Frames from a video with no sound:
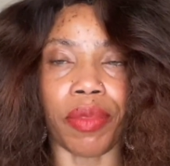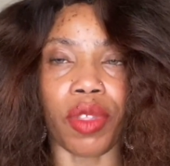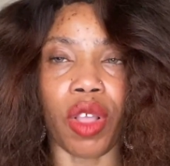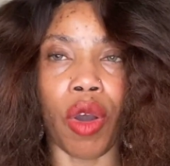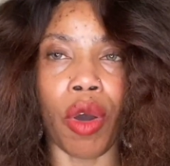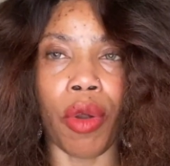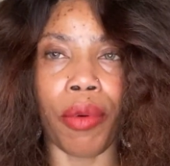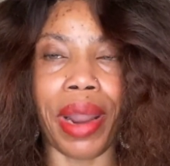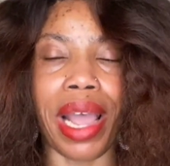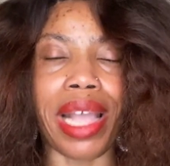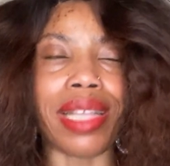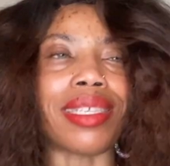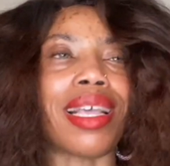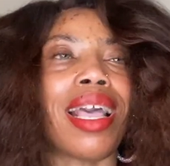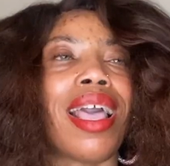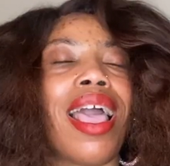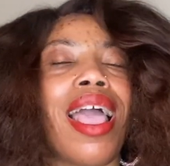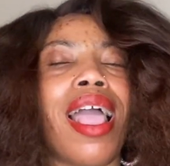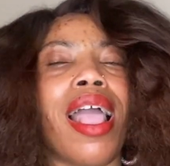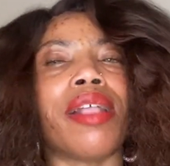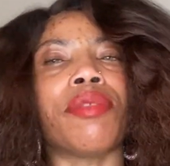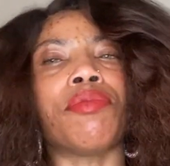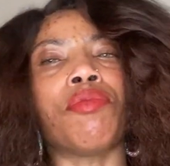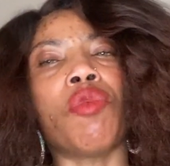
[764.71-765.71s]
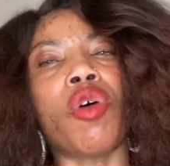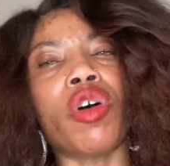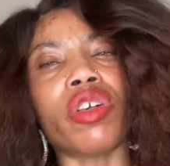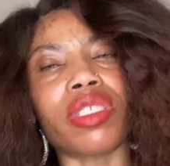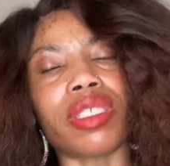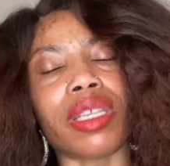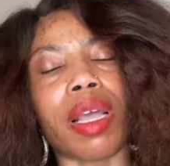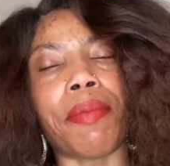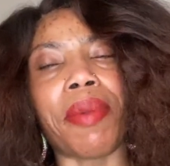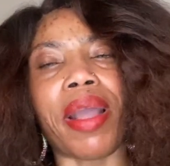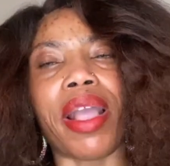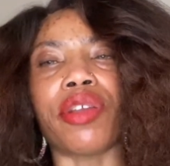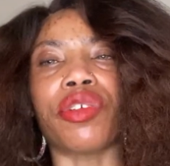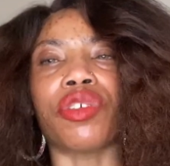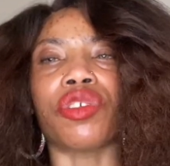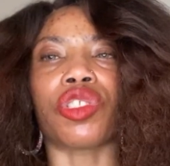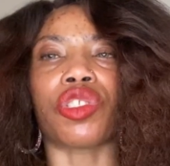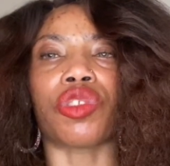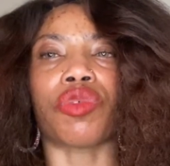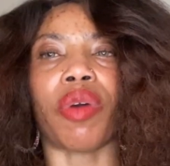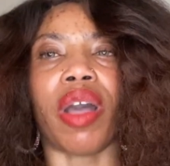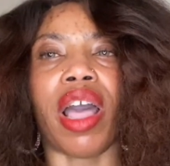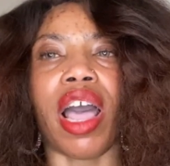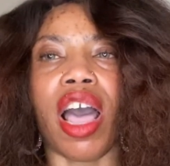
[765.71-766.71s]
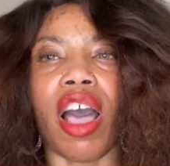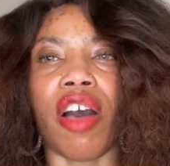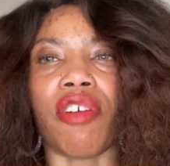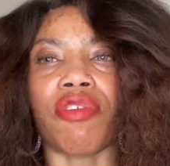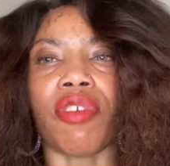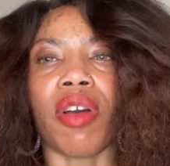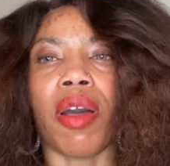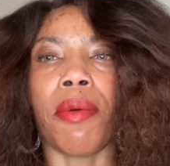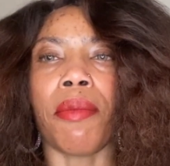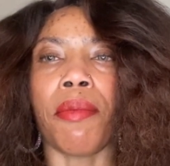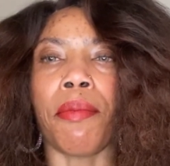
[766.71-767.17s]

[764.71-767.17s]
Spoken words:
All right, and most time I used to have